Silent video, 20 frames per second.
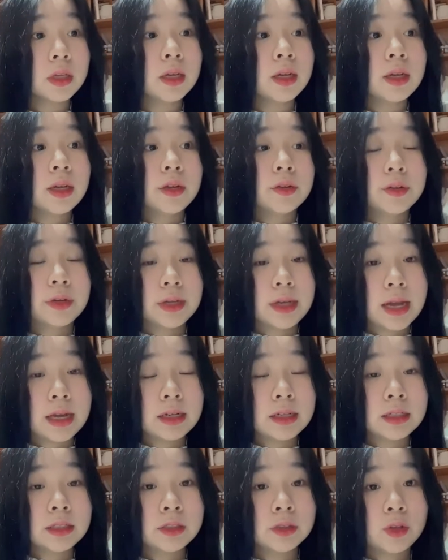
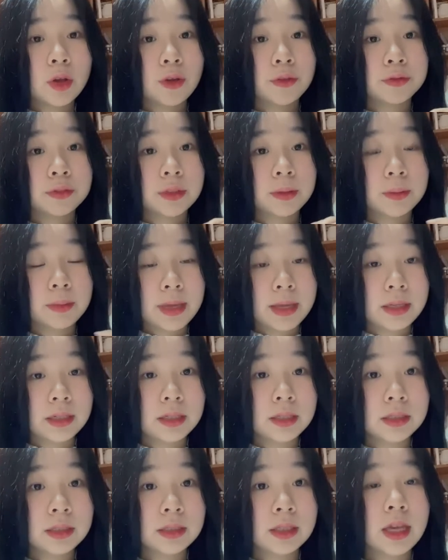Regardless of the
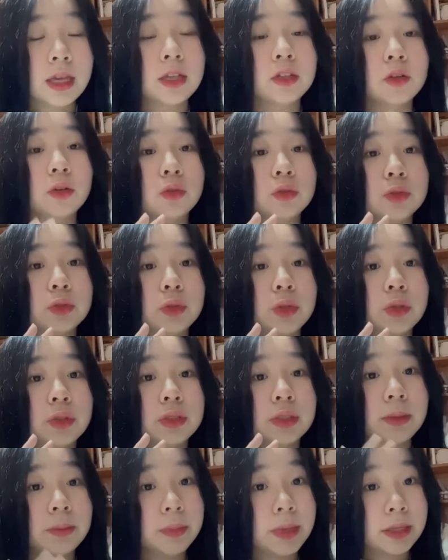manners and also
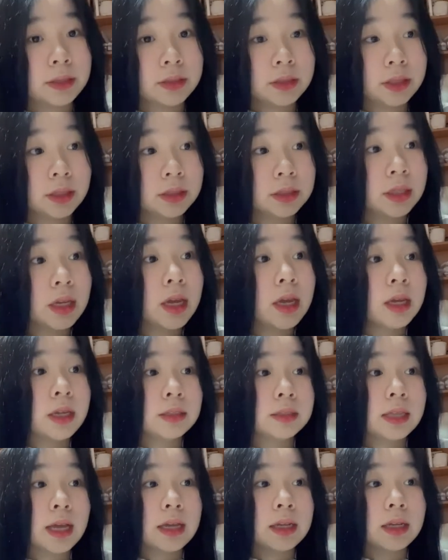the method
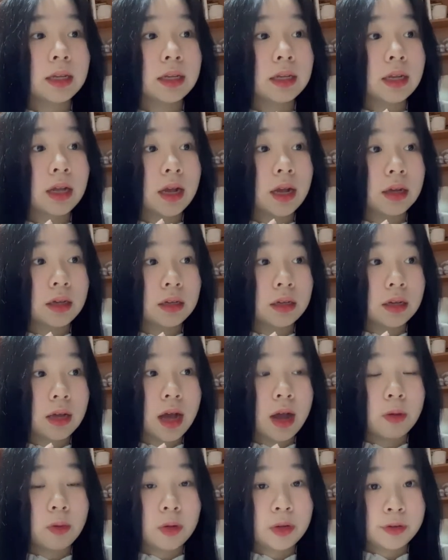that
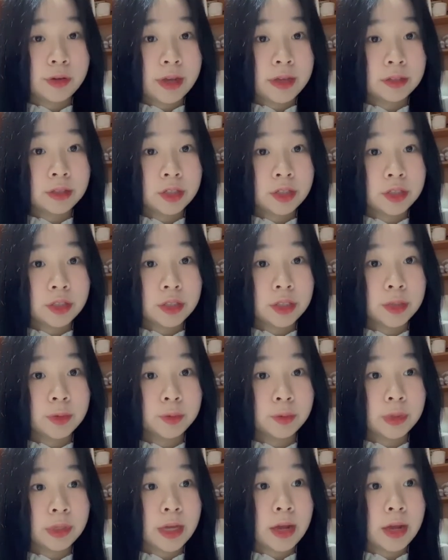our relationship with our